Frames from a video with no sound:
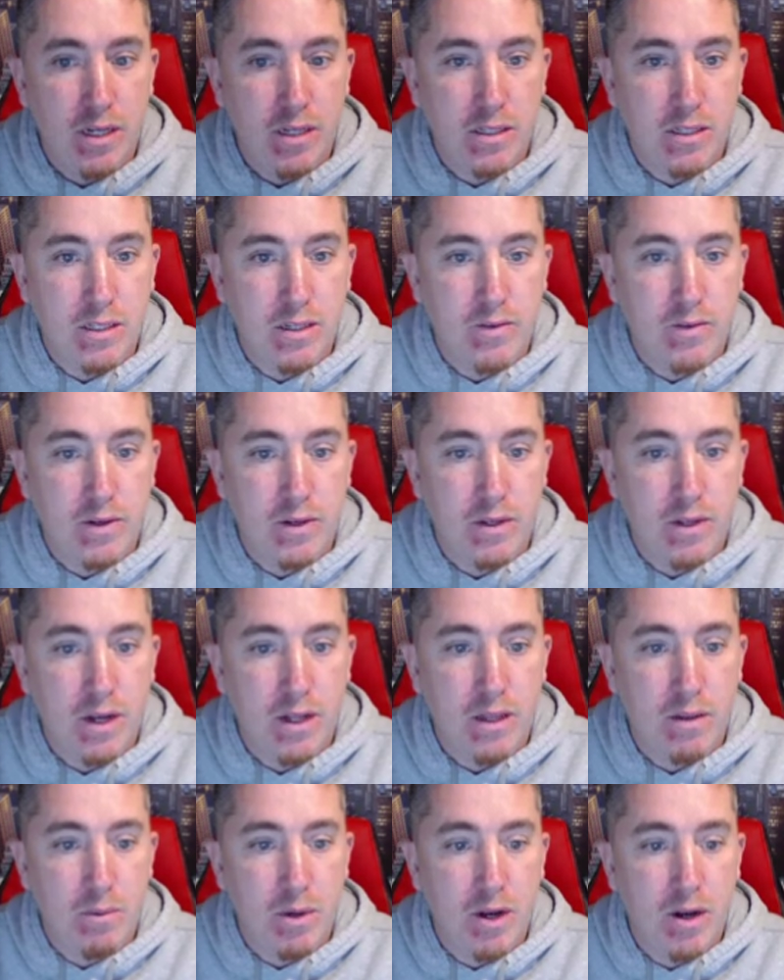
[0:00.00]
Let's see if it'll
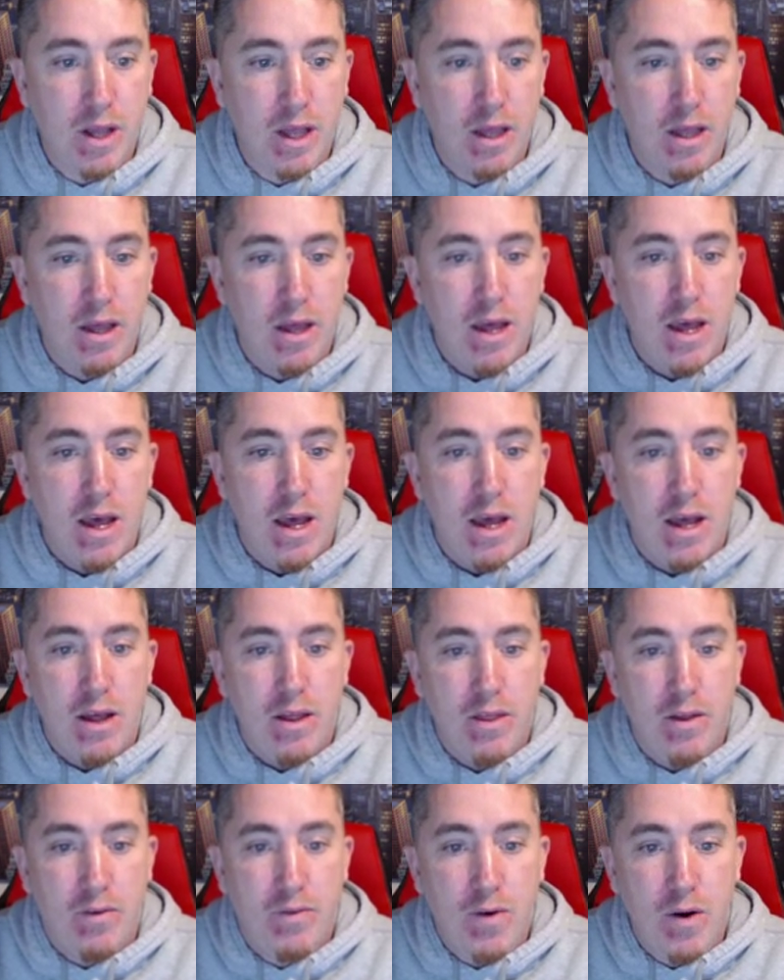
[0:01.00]
not let me. Okay.
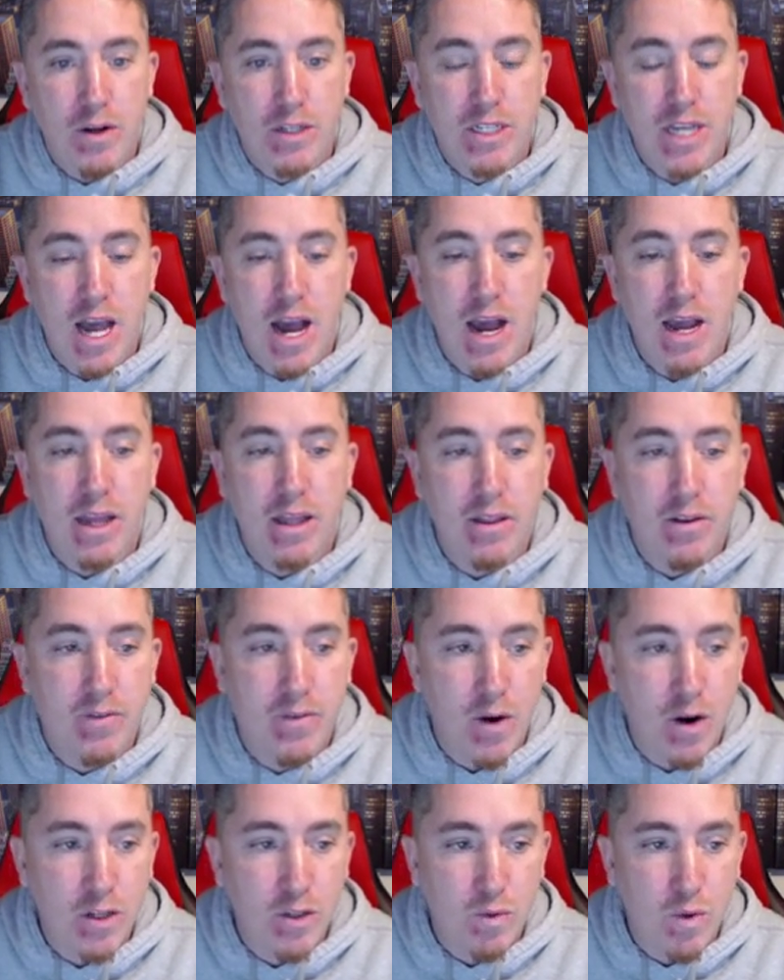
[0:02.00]
The first
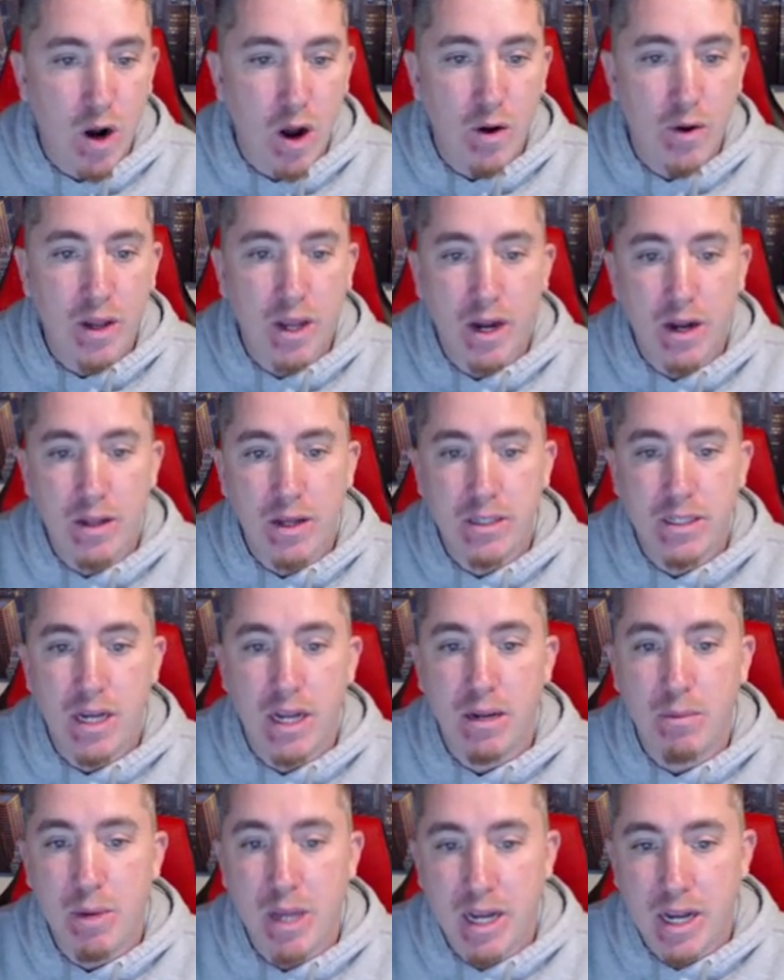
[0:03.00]
row here, there's
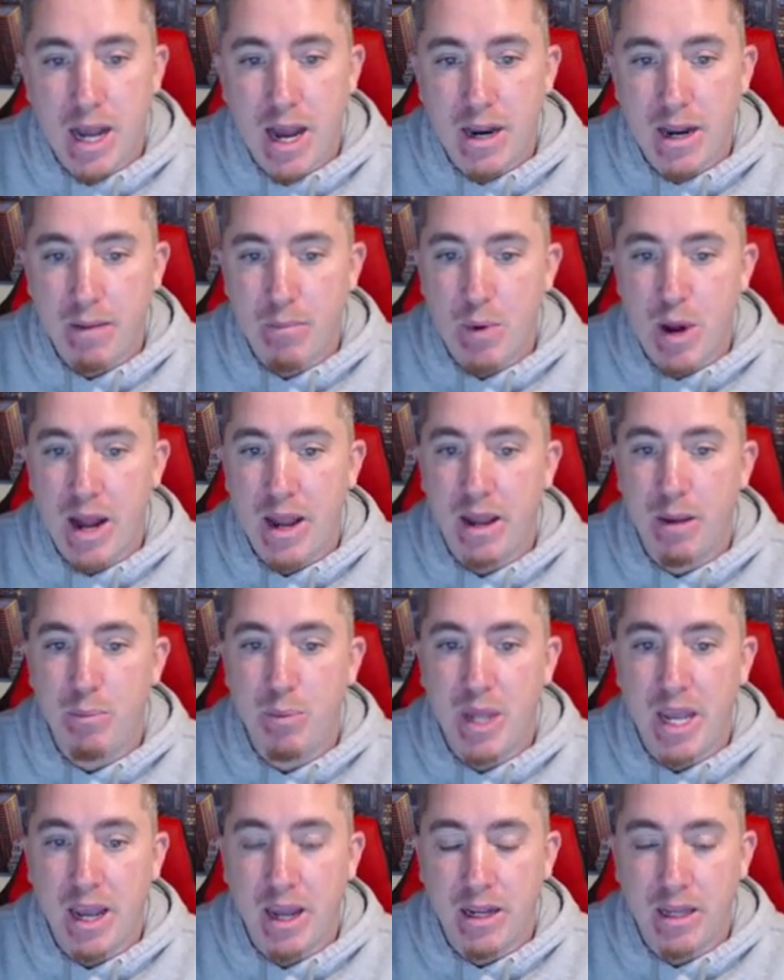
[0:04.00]
going to be a guy named I Am
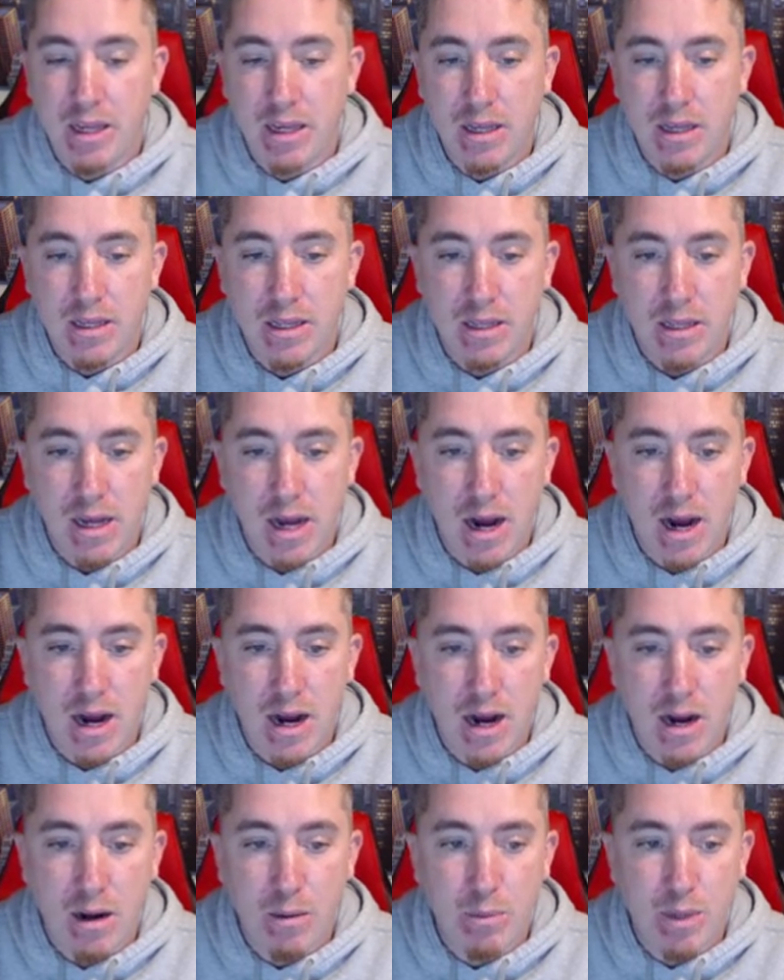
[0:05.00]
Danny.
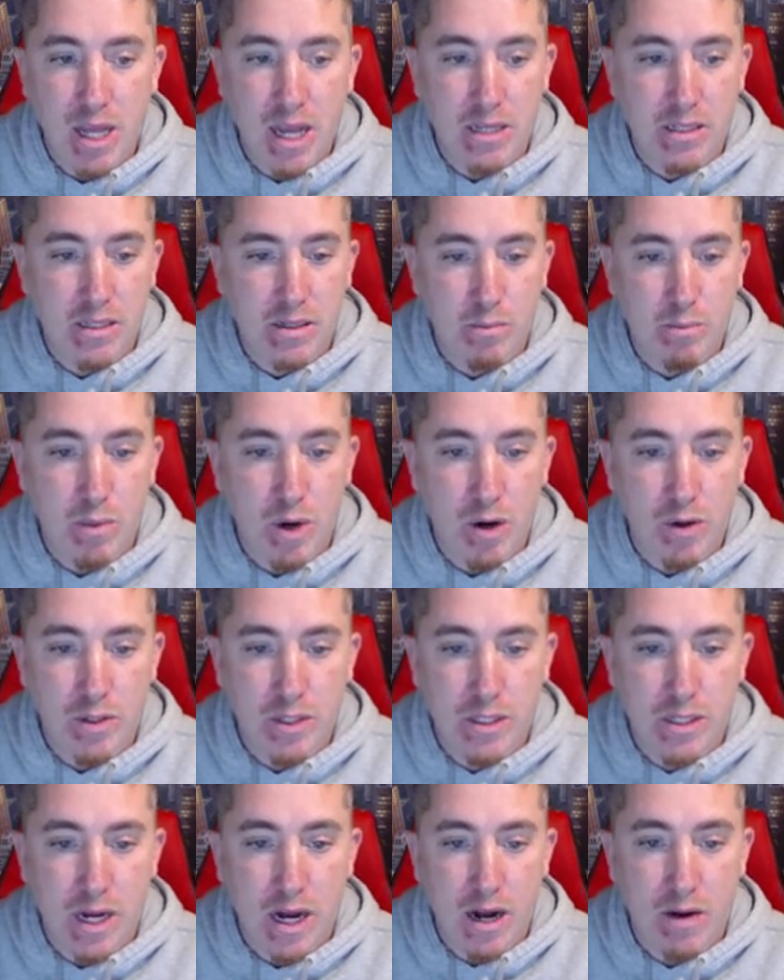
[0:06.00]
He has the
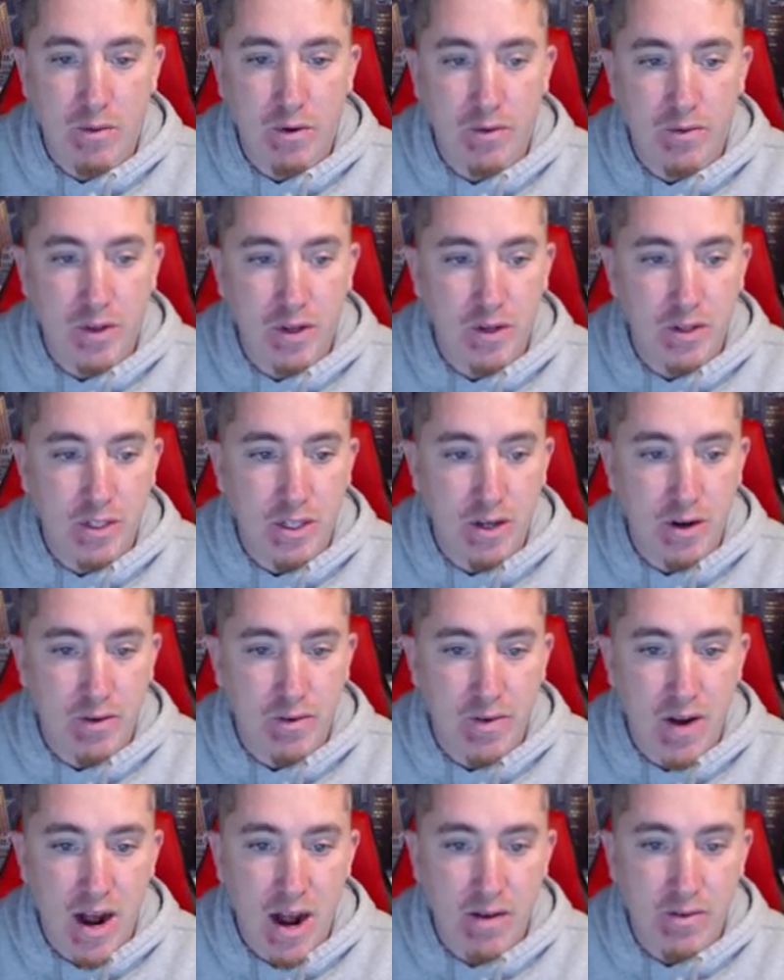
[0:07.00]
most reviews, and they're
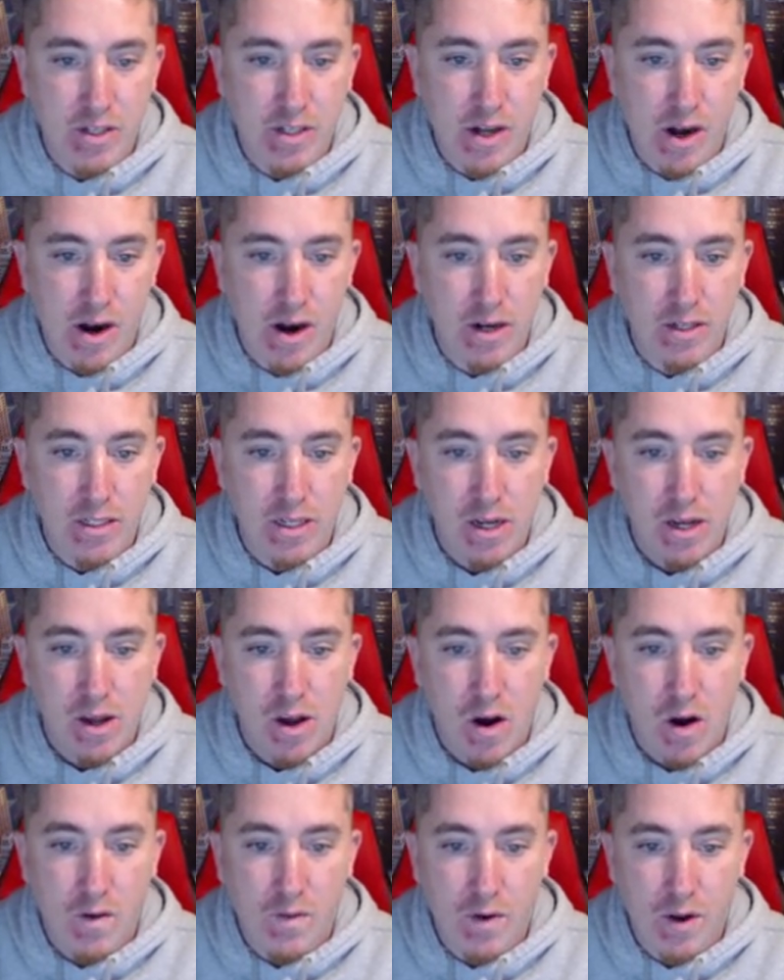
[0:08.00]
5 stars,
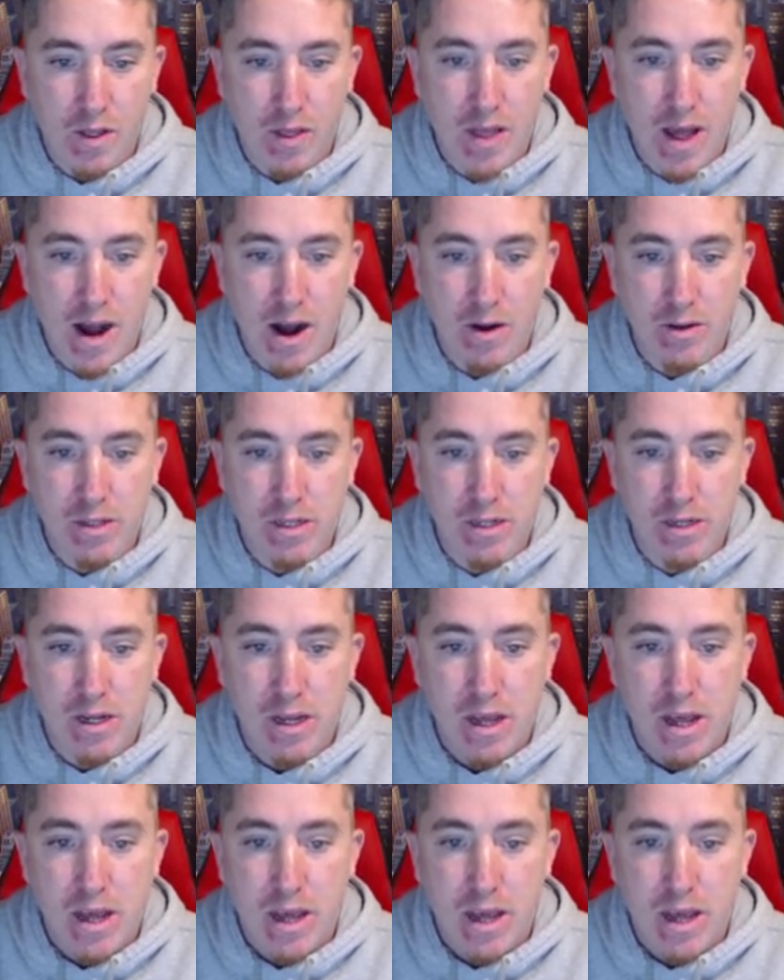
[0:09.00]
over 1,000.